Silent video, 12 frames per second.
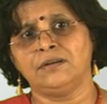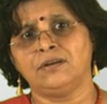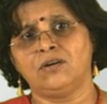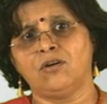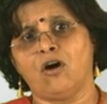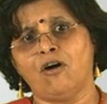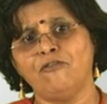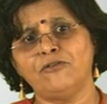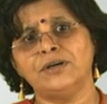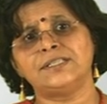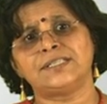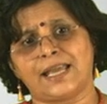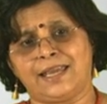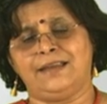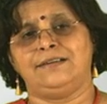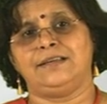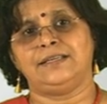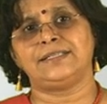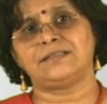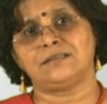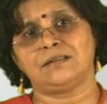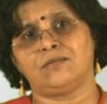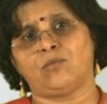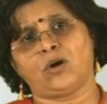of a second is
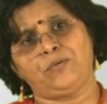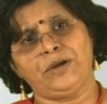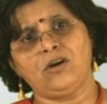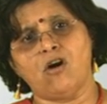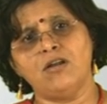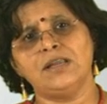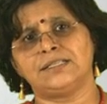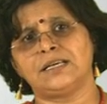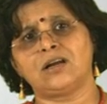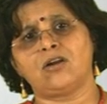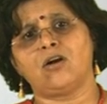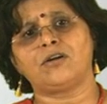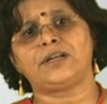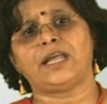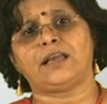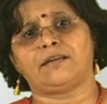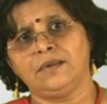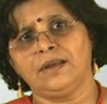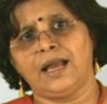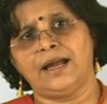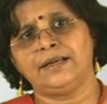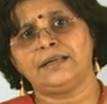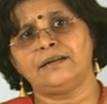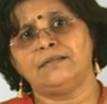what we call as a clock tick,
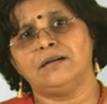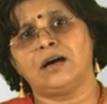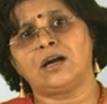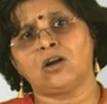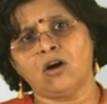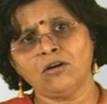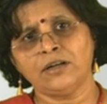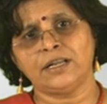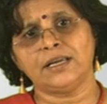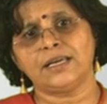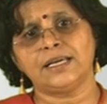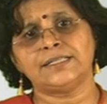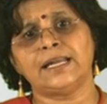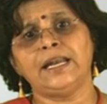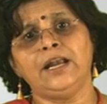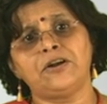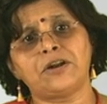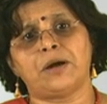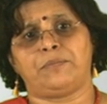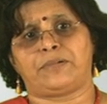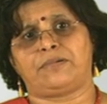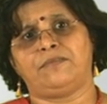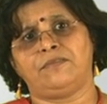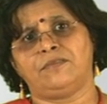and a clock tick is an interrupt
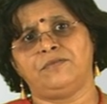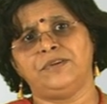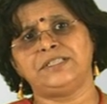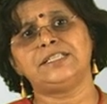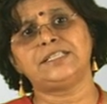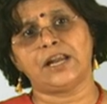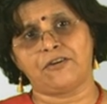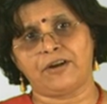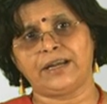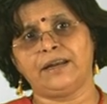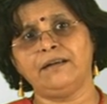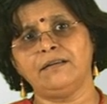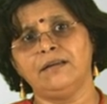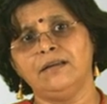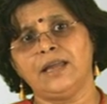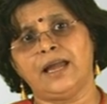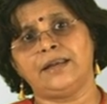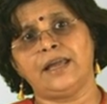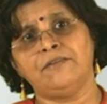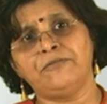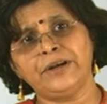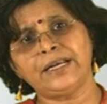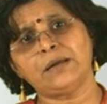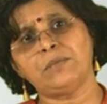which is generated, and every
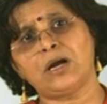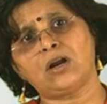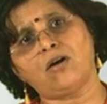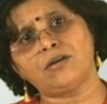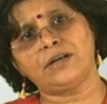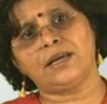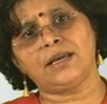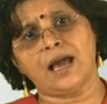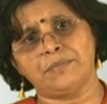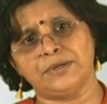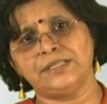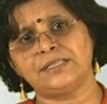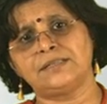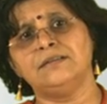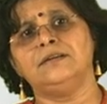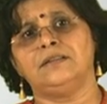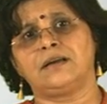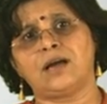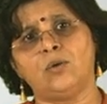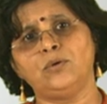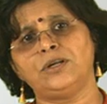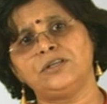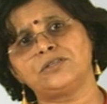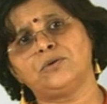time a clock tick happens, the counter
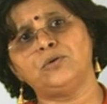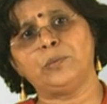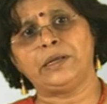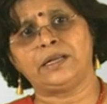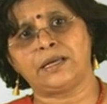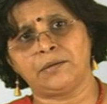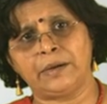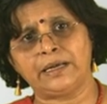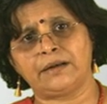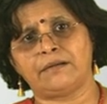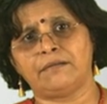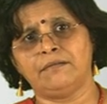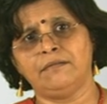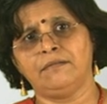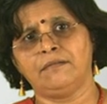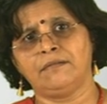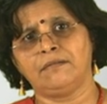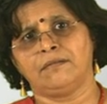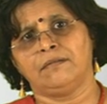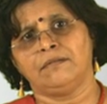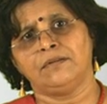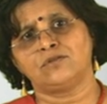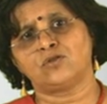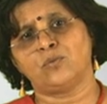is going to be incremented.
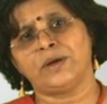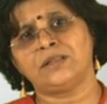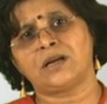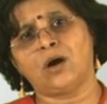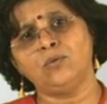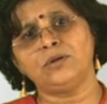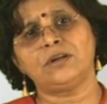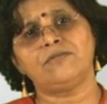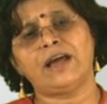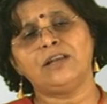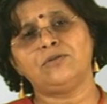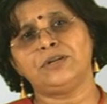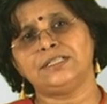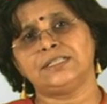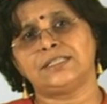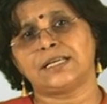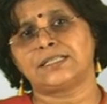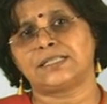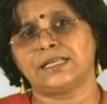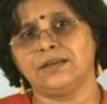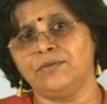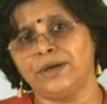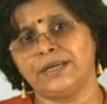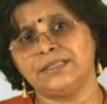So when the counter value reaches 60, we
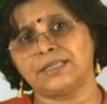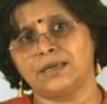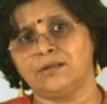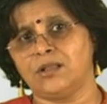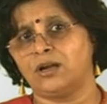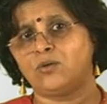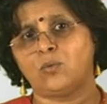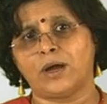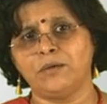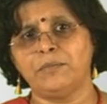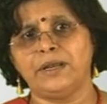can say that 1 minute